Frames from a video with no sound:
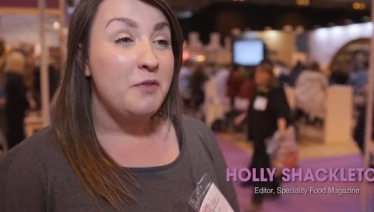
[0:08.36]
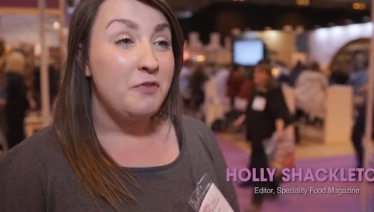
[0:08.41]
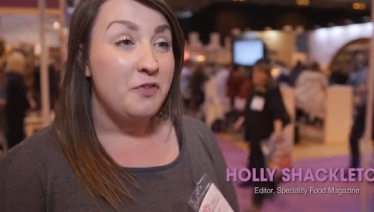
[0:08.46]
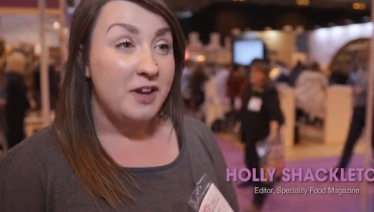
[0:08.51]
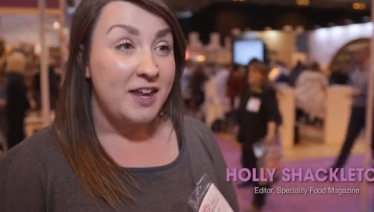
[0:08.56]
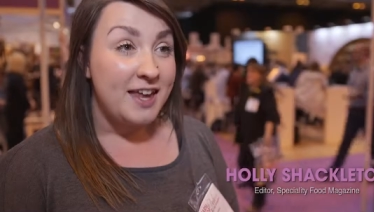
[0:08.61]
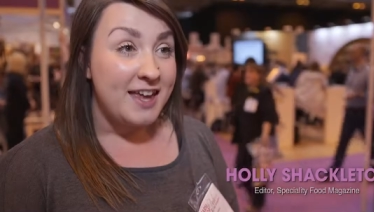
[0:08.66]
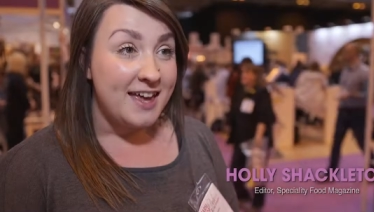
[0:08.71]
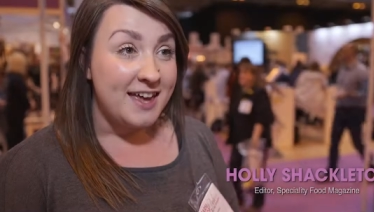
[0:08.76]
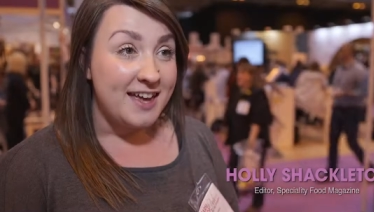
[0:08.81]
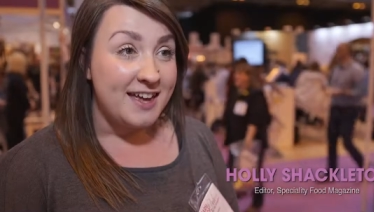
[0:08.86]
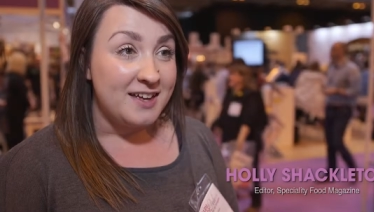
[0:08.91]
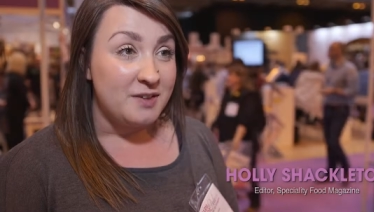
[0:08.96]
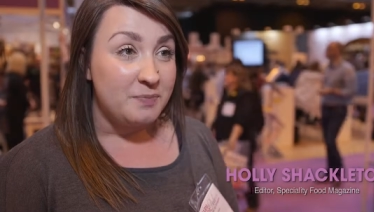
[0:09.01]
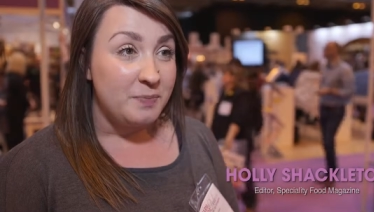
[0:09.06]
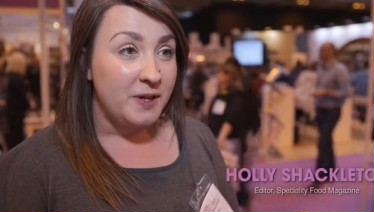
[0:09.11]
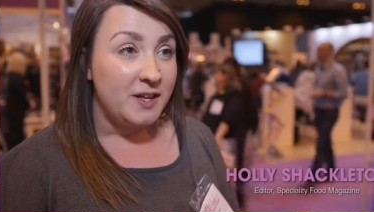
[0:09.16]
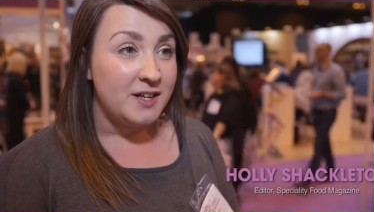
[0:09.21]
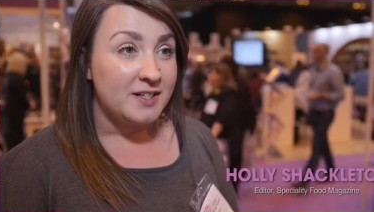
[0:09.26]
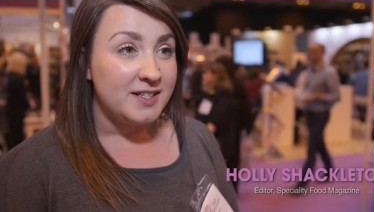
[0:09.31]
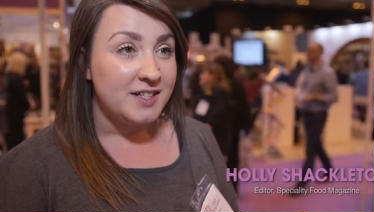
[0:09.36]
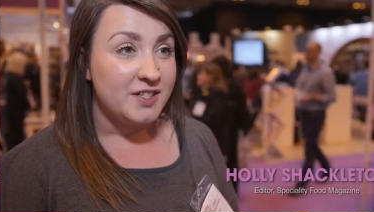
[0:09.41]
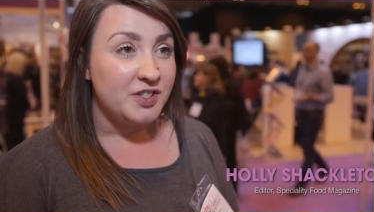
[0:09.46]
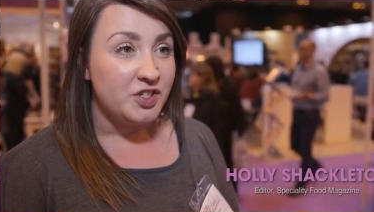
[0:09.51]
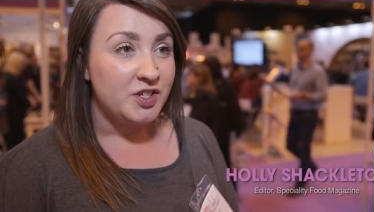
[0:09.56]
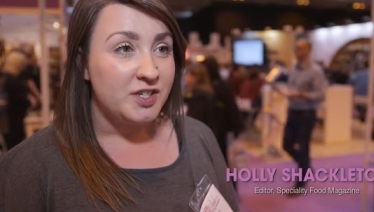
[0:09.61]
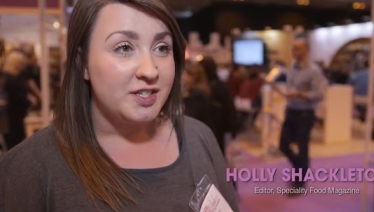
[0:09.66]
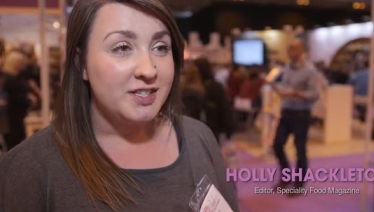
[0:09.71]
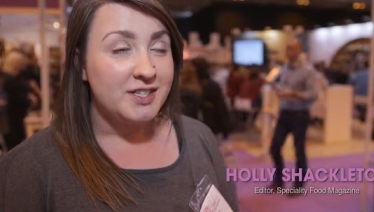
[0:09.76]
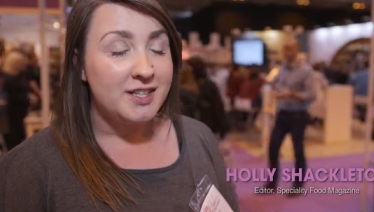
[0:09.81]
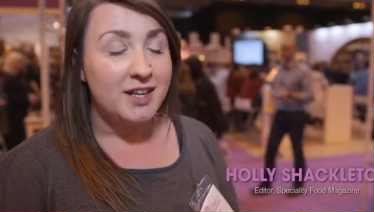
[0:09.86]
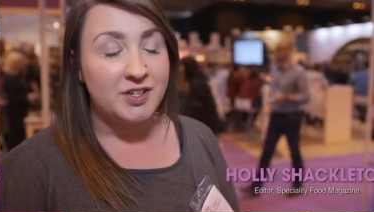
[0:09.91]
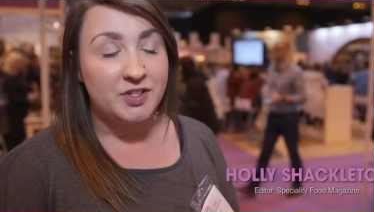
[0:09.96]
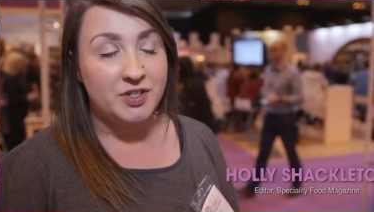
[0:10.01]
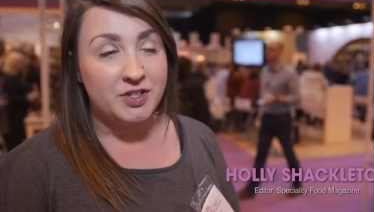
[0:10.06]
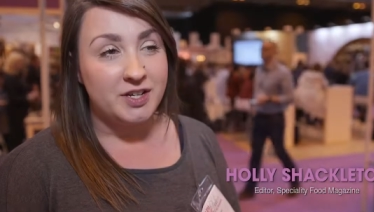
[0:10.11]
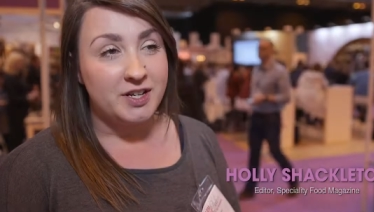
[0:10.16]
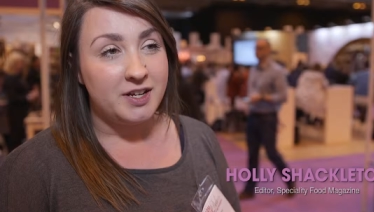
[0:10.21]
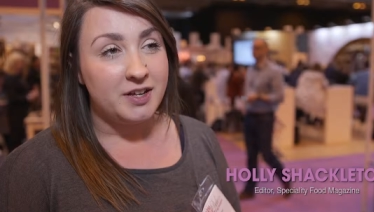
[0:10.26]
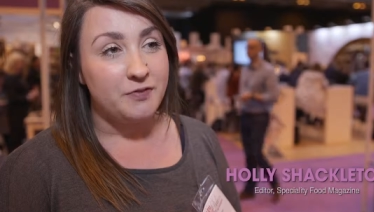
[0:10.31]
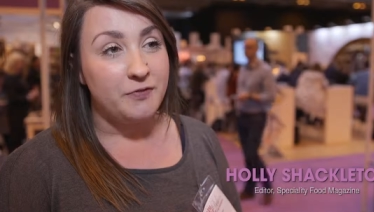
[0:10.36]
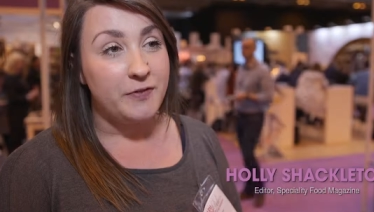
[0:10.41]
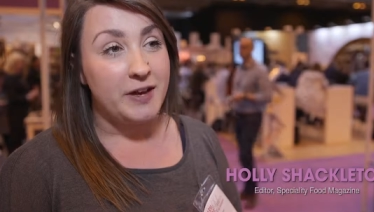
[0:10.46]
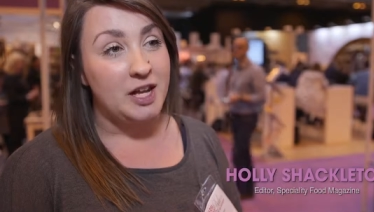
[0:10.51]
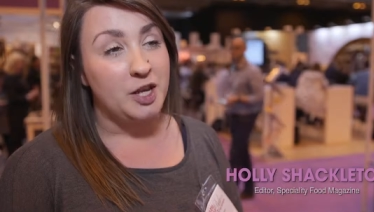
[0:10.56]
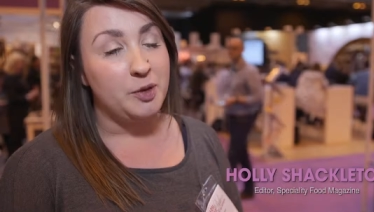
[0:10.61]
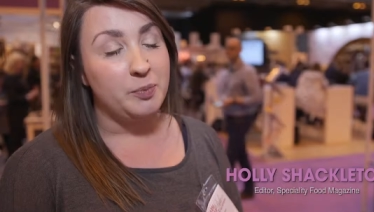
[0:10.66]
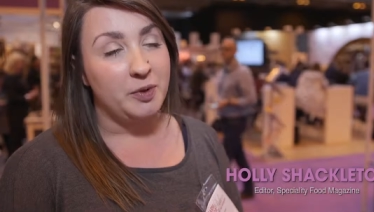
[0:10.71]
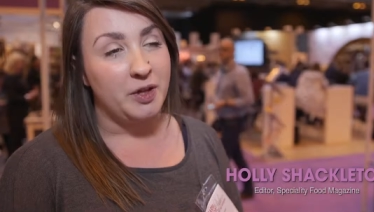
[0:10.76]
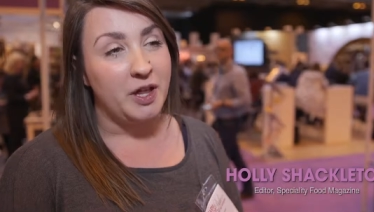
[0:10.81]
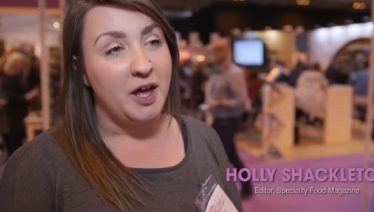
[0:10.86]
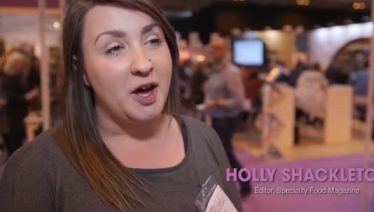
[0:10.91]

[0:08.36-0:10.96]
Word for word: every year because it's just such a valuable